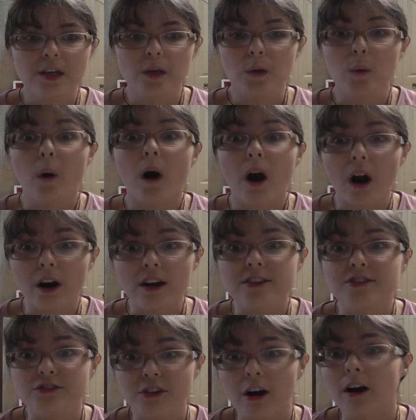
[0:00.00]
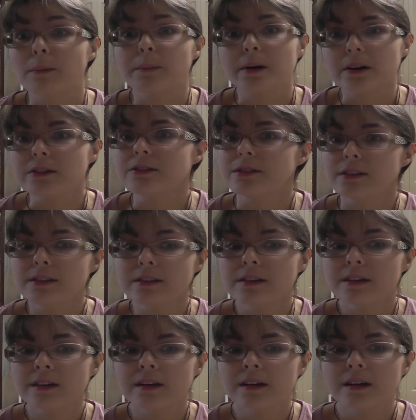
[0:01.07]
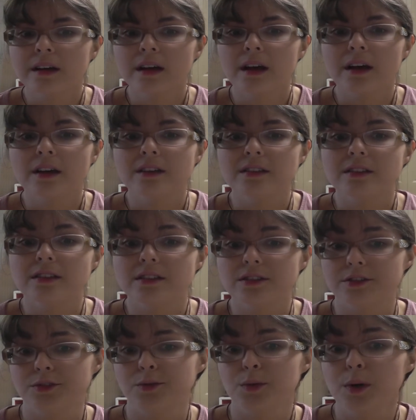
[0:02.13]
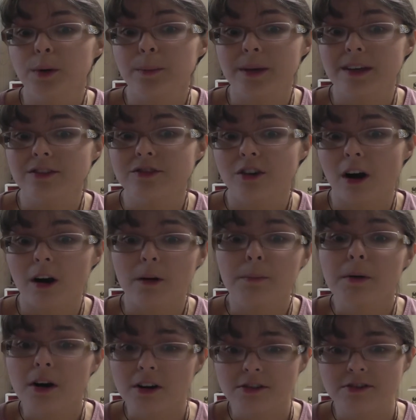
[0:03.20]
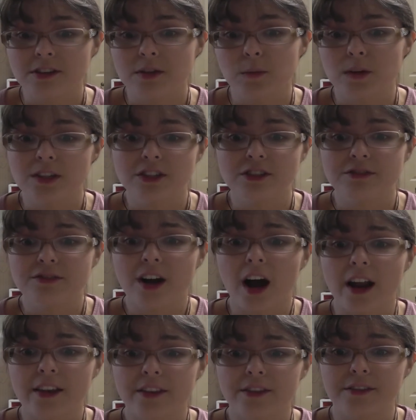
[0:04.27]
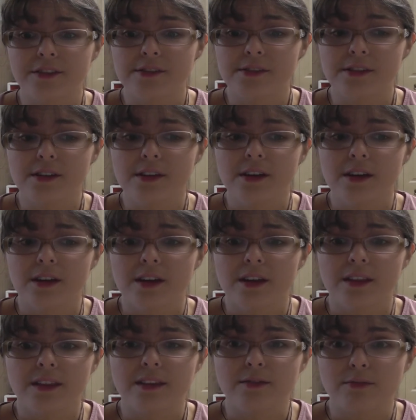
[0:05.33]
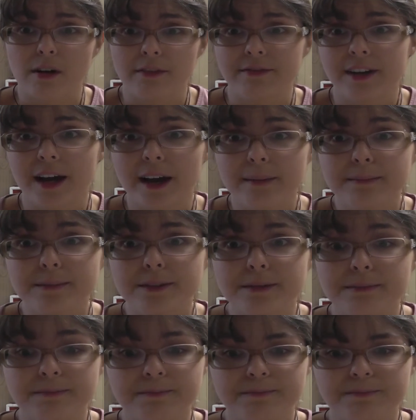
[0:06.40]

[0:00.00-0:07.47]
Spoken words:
You are a strong person. You will be a stronger person once you've gotten through these rough times.